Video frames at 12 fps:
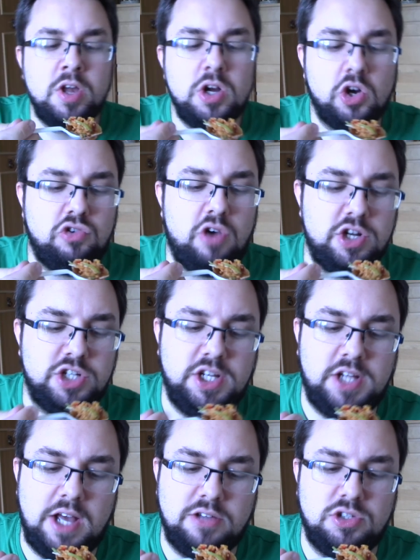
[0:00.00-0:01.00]
Crunchy
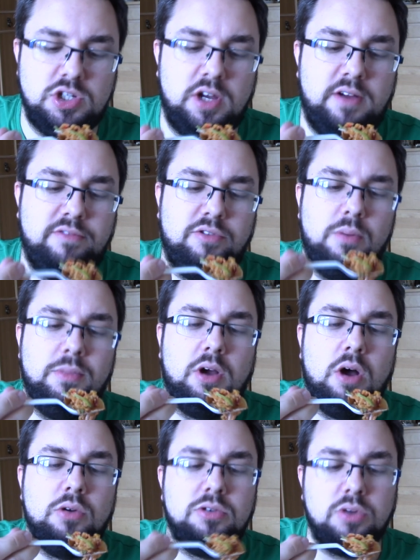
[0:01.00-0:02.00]
texture from the
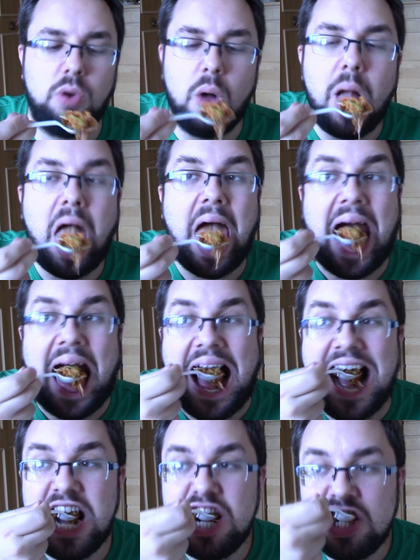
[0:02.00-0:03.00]
coleslaw.
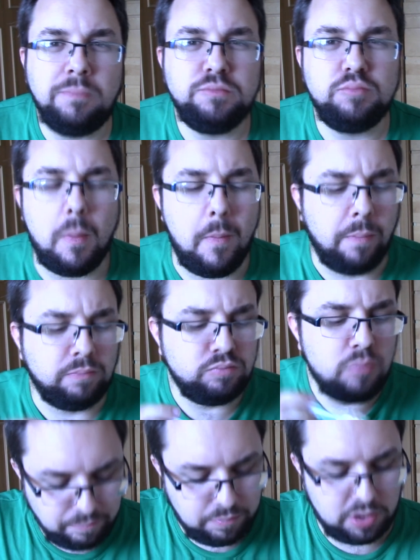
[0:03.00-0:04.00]
Hmm.
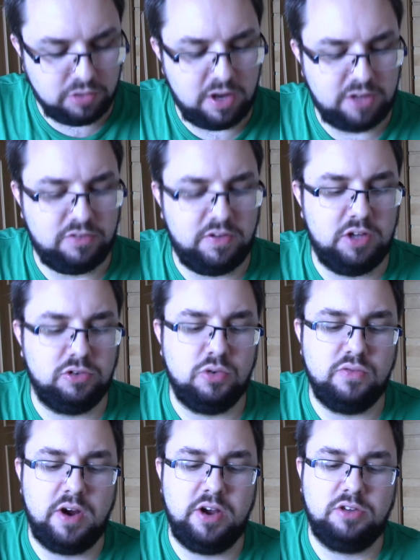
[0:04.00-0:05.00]
But the rest of it is all
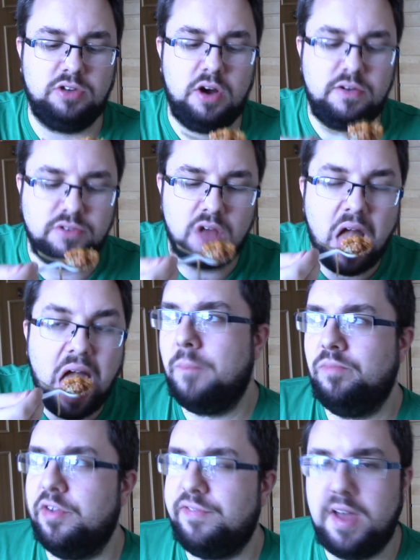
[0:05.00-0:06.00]
very soft.
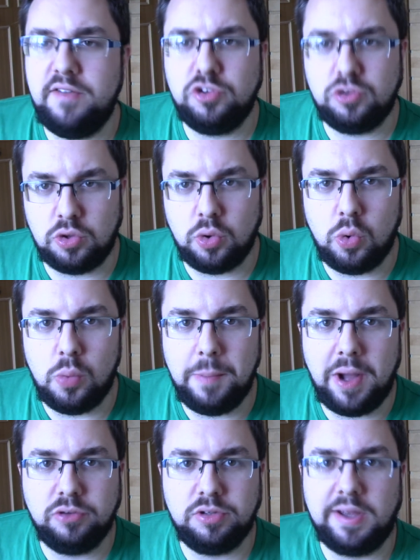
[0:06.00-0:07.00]
The flavours do all
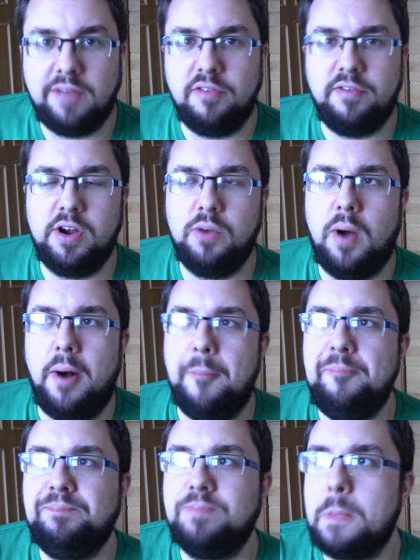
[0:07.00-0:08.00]
meld together very well.
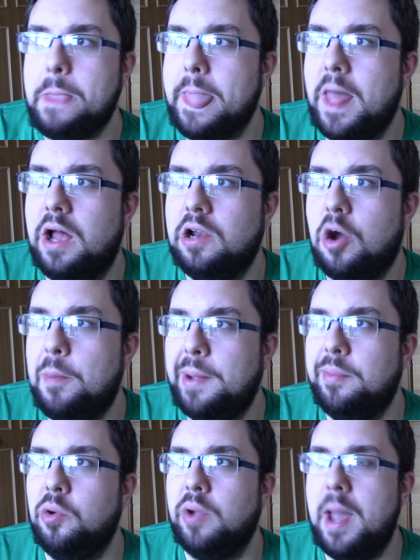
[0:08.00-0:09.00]
A lot of
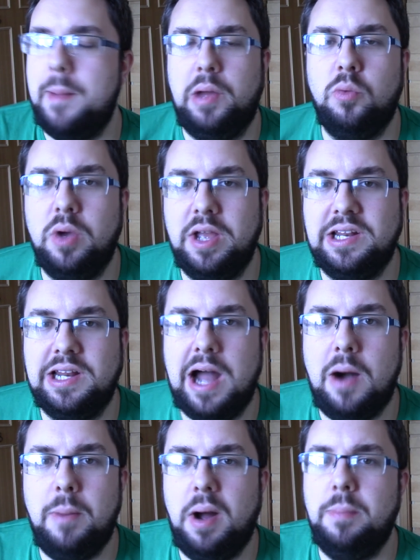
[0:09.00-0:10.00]
people get a bit weirded
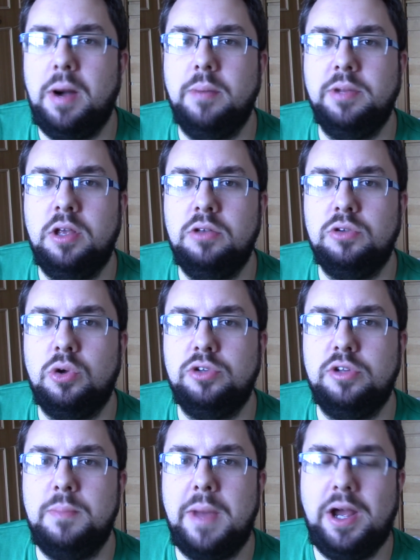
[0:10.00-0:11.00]
out by barbecue sauce
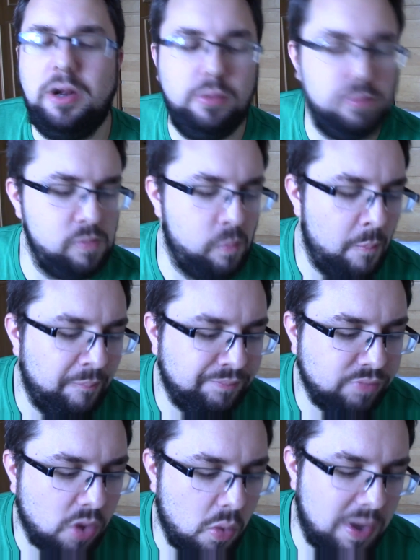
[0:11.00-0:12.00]
and mayo,
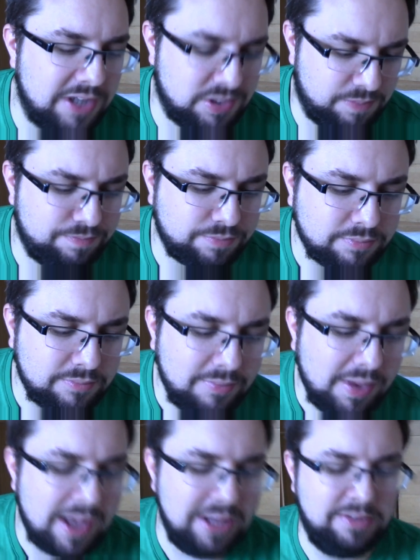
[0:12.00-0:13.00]
which
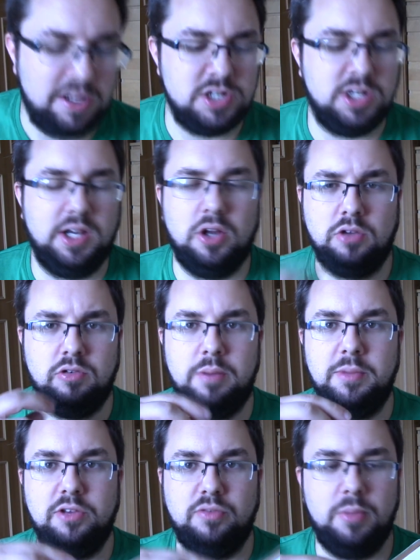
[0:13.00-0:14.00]
essentially got the
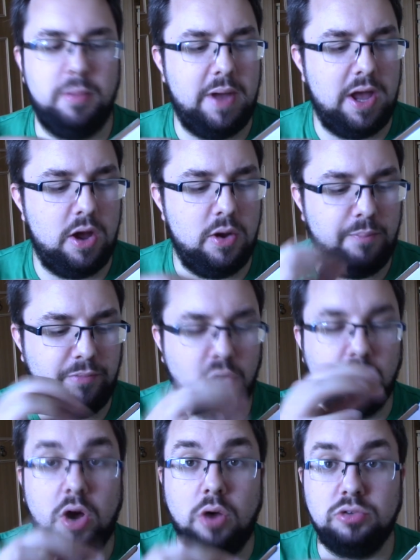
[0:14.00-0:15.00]
creaminess from the mayo on the
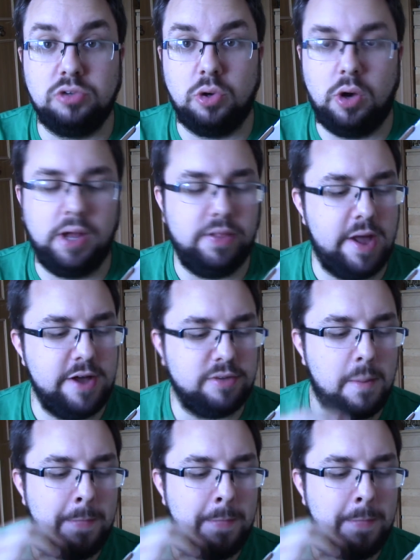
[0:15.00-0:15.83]
coleslaw in this